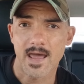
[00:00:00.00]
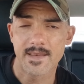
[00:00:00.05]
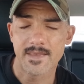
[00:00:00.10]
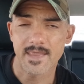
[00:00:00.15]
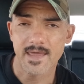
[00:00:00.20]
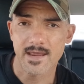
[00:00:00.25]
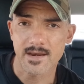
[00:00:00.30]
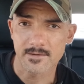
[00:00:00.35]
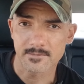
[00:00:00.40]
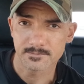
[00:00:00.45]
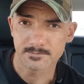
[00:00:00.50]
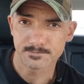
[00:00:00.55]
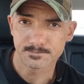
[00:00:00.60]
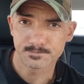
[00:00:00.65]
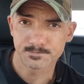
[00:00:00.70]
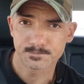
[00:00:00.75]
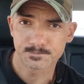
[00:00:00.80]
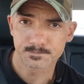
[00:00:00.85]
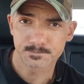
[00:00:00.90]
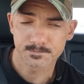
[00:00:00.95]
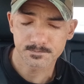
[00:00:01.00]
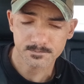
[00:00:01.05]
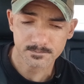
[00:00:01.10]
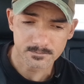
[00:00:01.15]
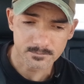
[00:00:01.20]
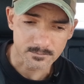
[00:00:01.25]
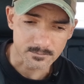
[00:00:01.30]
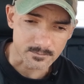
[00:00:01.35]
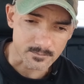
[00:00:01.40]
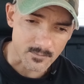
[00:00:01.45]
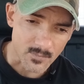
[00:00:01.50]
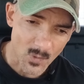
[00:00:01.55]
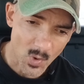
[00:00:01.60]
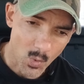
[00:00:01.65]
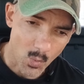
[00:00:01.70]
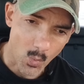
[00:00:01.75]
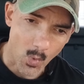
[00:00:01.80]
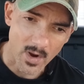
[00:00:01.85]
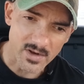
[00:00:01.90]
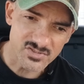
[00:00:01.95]
And then
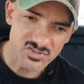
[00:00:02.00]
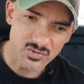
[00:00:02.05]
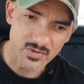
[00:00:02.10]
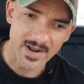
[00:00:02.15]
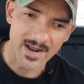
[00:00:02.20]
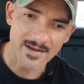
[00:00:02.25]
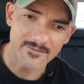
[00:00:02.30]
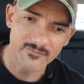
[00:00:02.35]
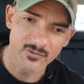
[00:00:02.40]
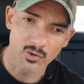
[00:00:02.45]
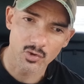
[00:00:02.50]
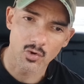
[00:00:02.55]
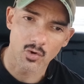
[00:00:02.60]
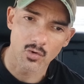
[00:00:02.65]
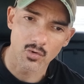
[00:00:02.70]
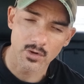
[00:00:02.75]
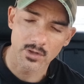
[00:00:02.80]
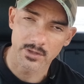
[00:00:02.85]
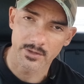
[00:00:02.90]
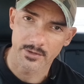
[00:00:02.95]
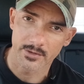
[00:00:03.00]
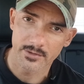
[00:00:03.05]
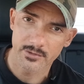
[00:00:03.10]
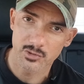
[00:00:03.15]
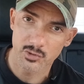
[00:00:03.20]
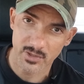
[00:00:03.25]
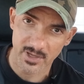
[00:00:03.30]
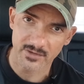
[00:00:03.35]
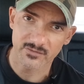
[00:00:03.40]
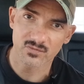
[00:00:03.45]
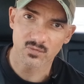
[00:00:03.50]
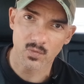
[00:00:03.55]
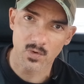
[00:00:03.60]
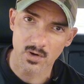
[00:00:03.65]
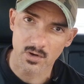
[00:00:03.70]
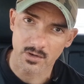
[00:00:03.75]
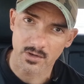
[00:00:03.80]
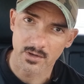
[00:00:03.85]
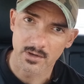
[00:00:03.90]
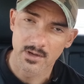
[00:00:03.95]
once you have your goal clear, you get to
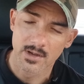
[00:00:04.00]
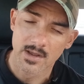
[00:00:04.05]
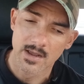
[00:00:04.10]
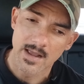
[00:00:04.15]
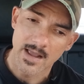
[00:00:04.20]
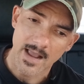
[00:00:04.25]
work.